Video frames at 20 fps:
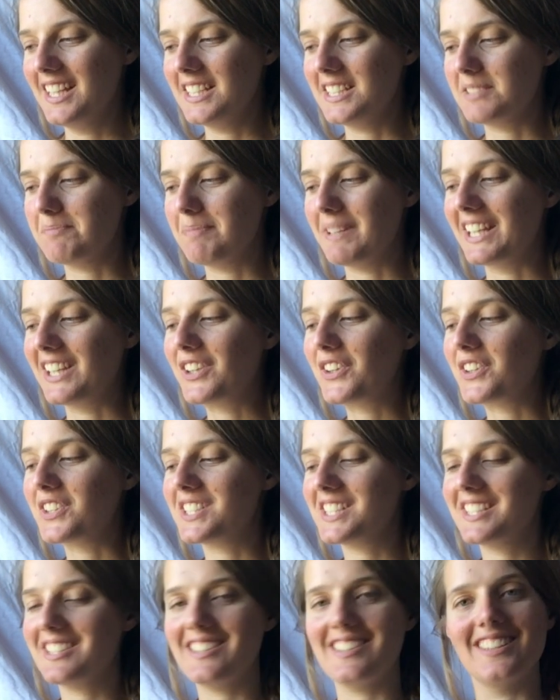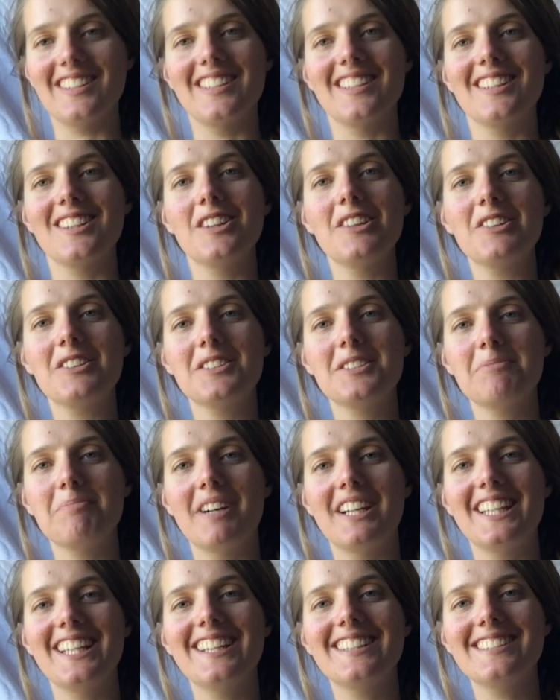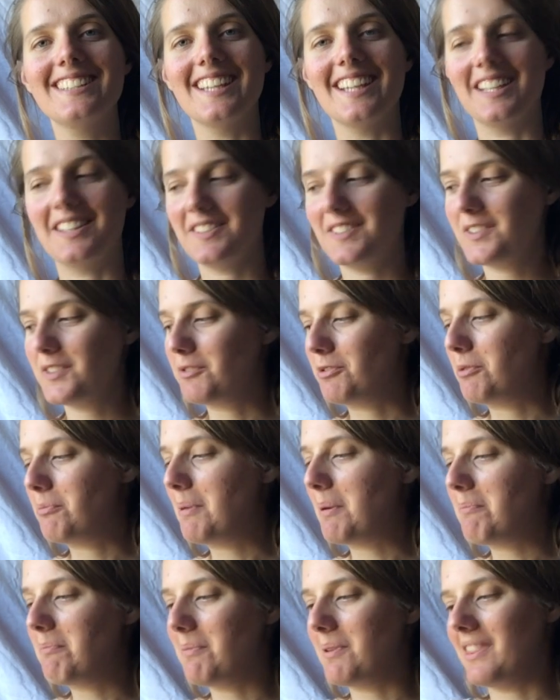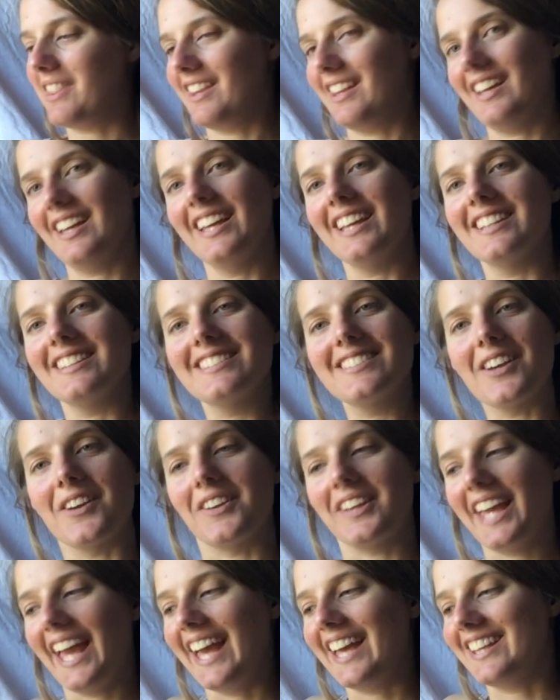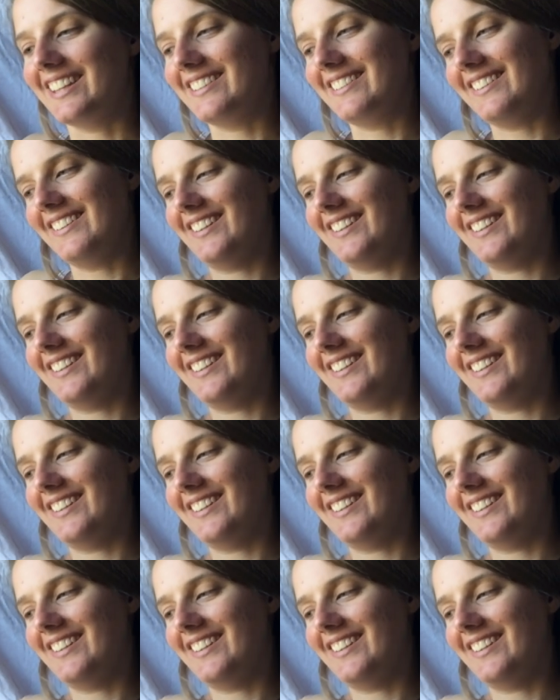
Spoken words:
it's been good to look to my knitting and to remember that it's okay